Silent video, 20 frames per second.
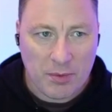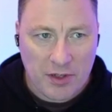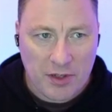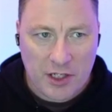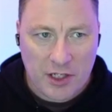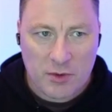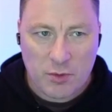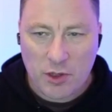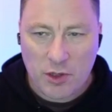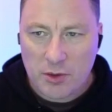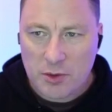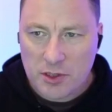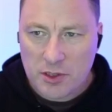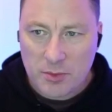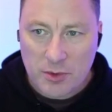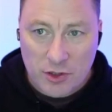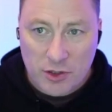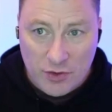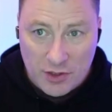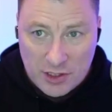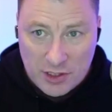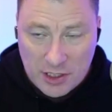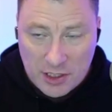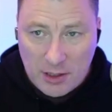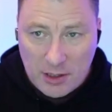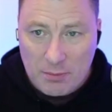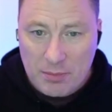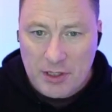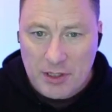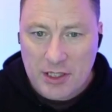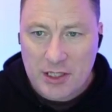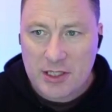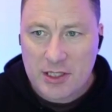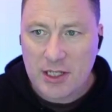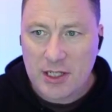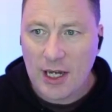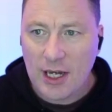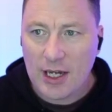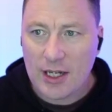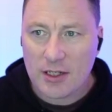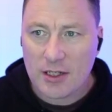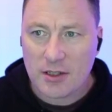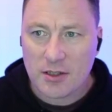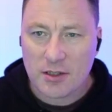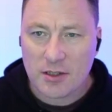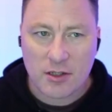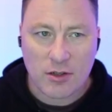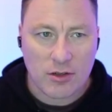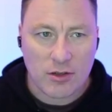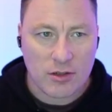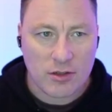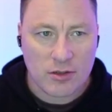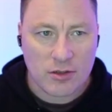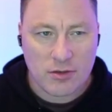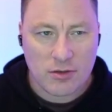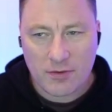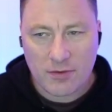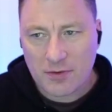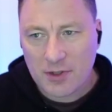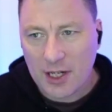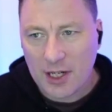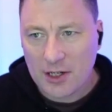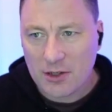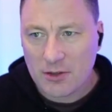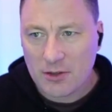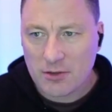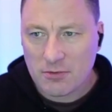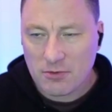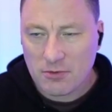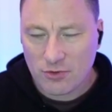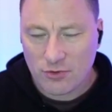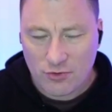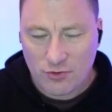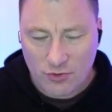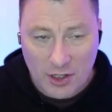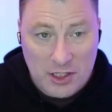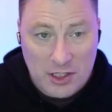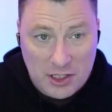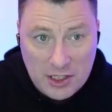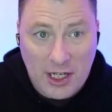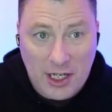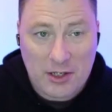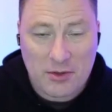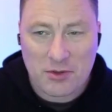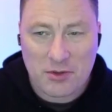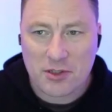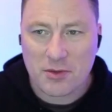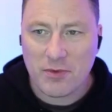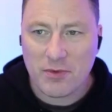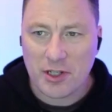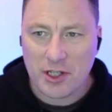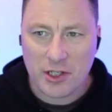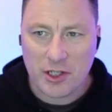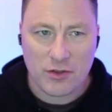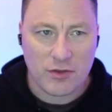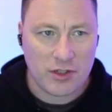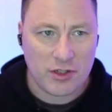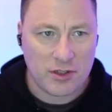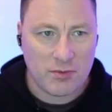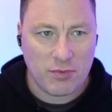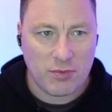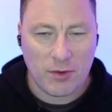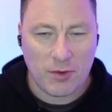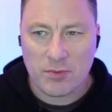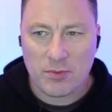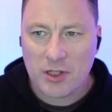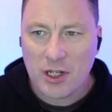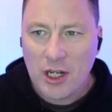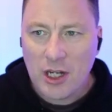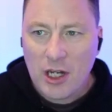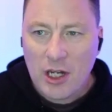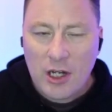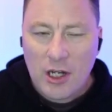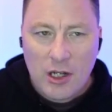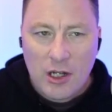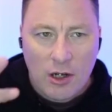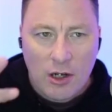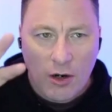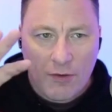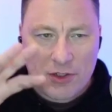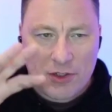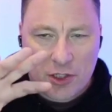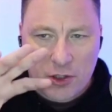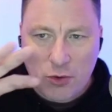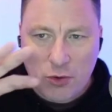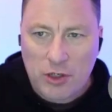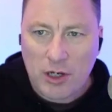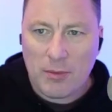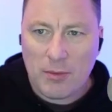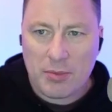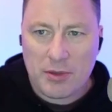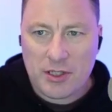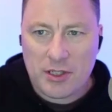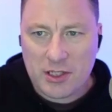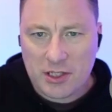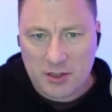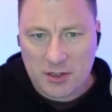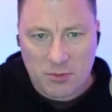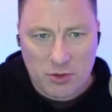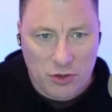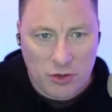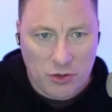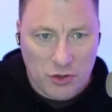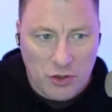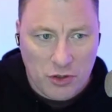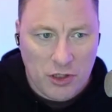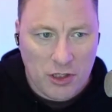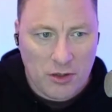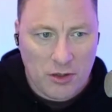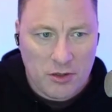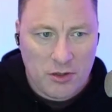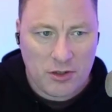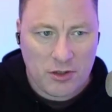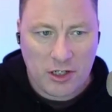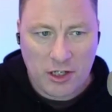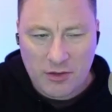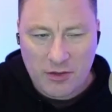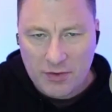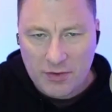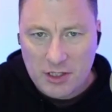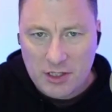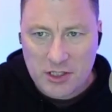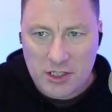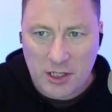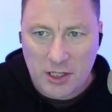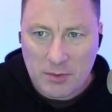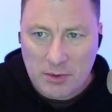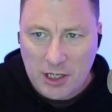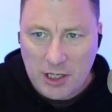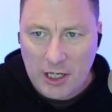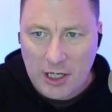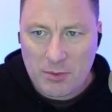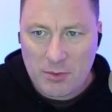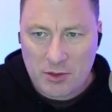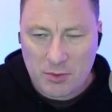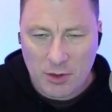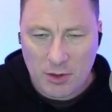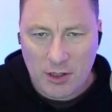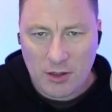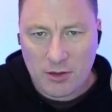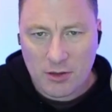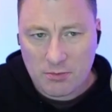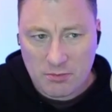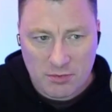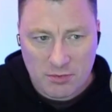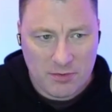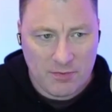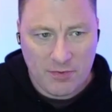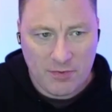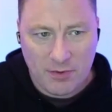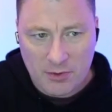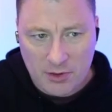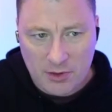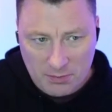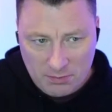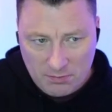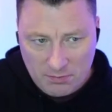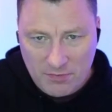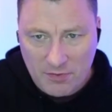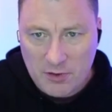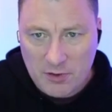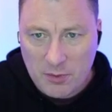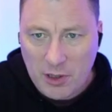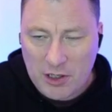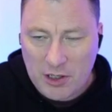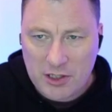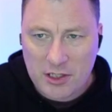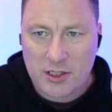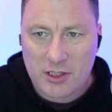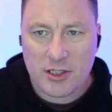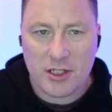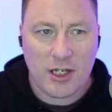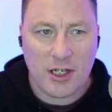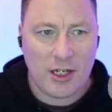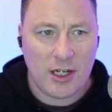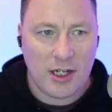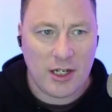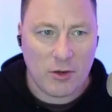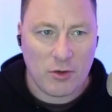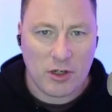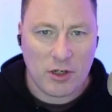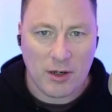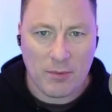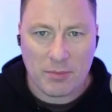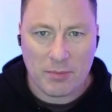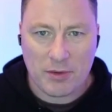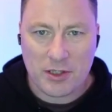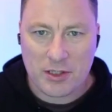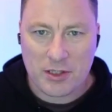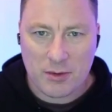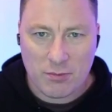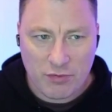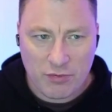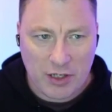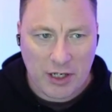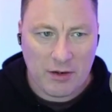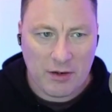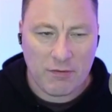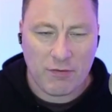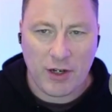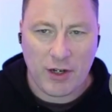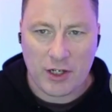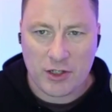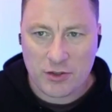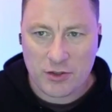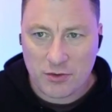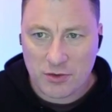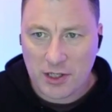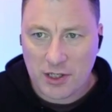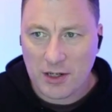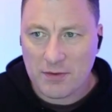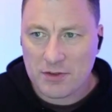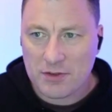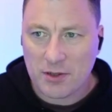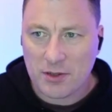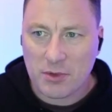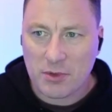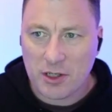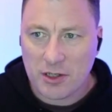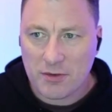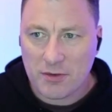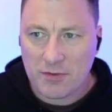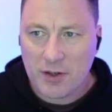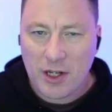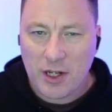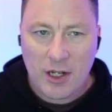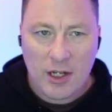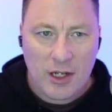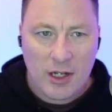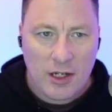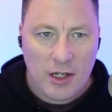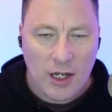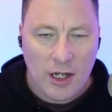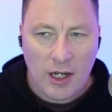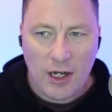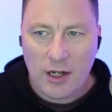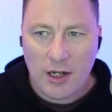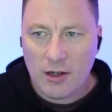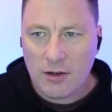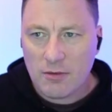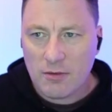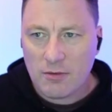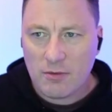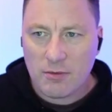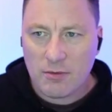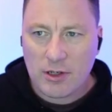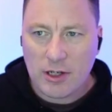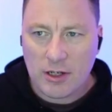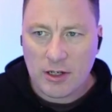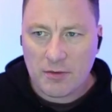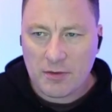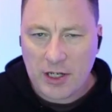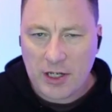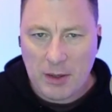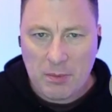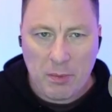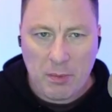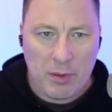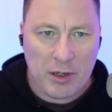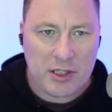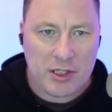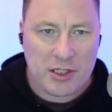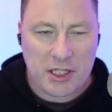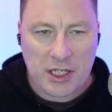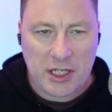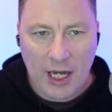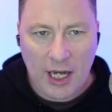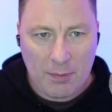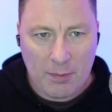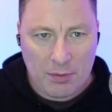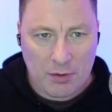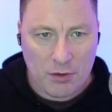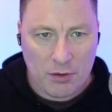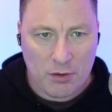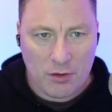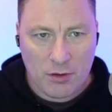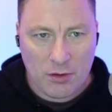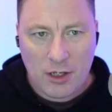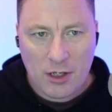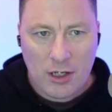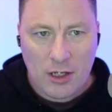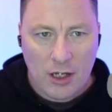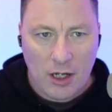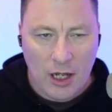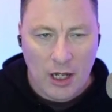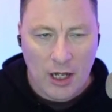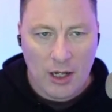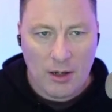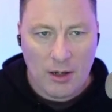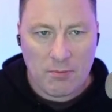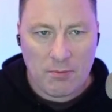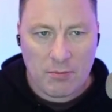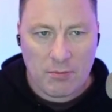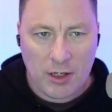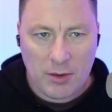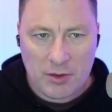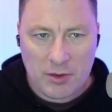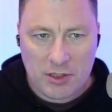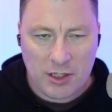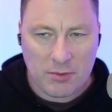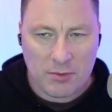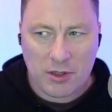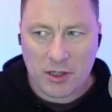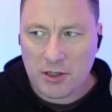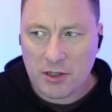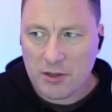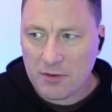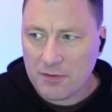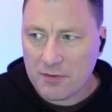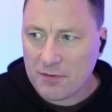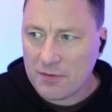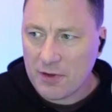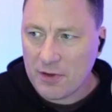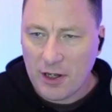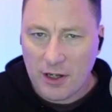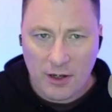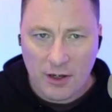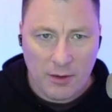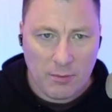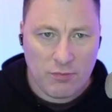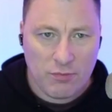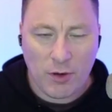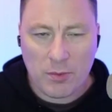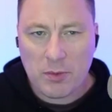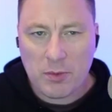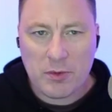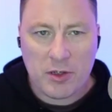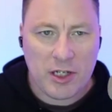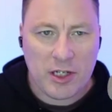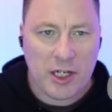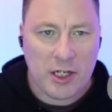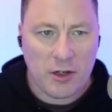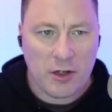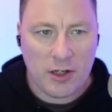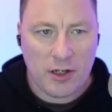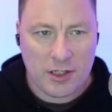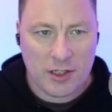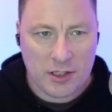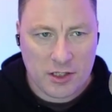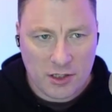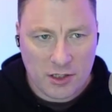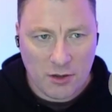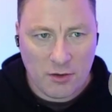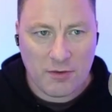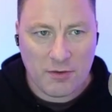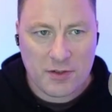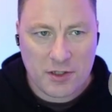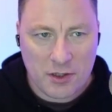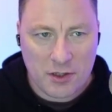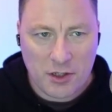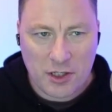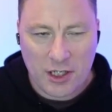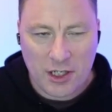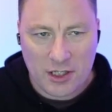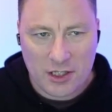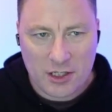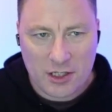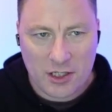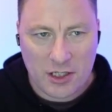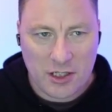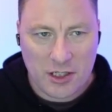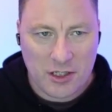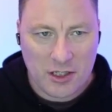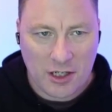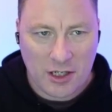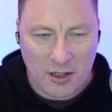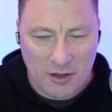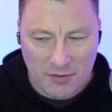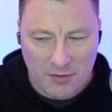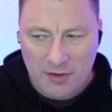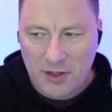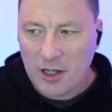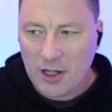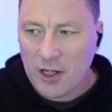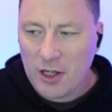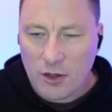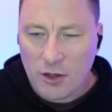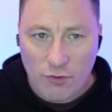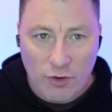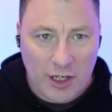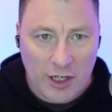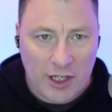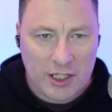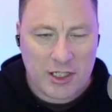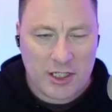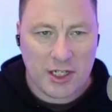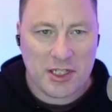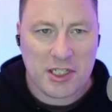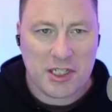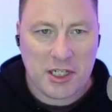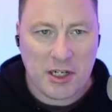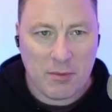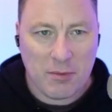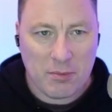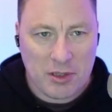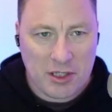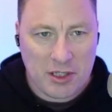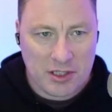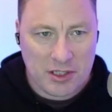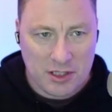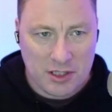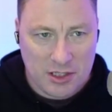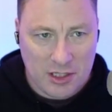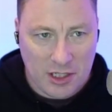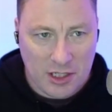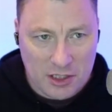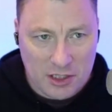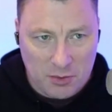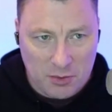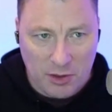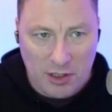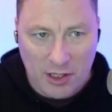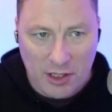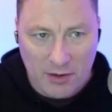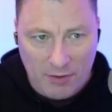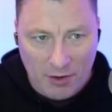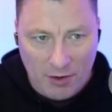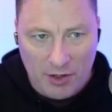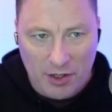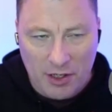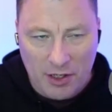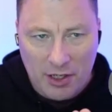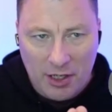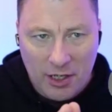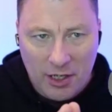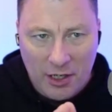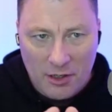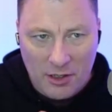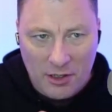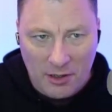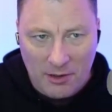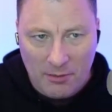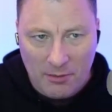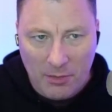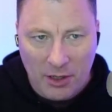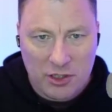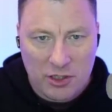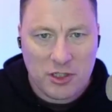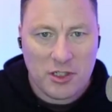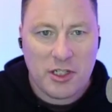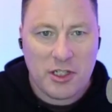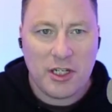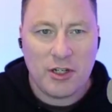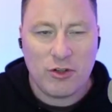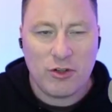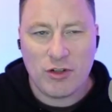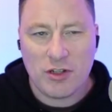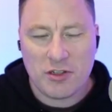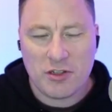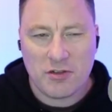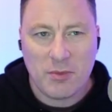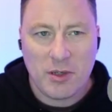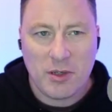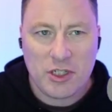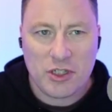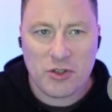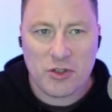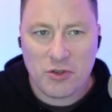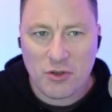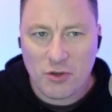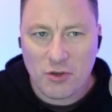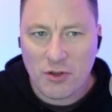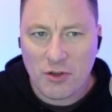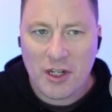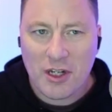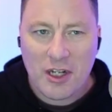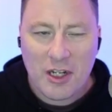of years. Worked with some interesting companies and got sort of tried to tackle some really interesting problems. Obviously, all companies, as I'm sure you know, you're kind of in the same game as well from the marketing side. Like all companies that bring in fractionals have some kind of capability gap, or maybe some kind of problem that they don't know how to solve. So you get to see kind of really exciting companies at stages where they're very much in need of transformation, or